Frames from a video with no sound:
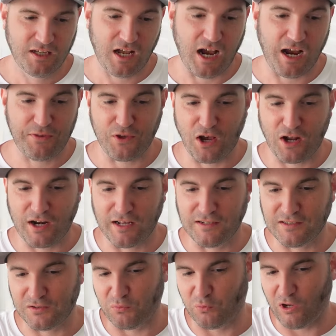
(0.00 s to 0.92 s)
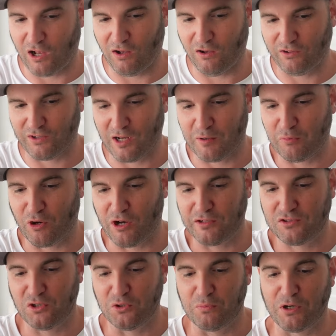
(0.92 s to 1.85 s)
I thought I did well and I
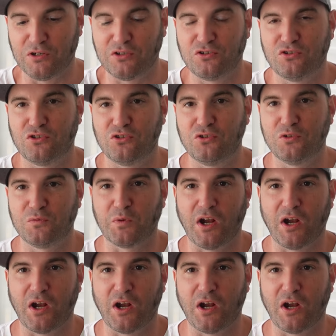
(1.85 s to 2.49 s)
bought two pairs of shoes,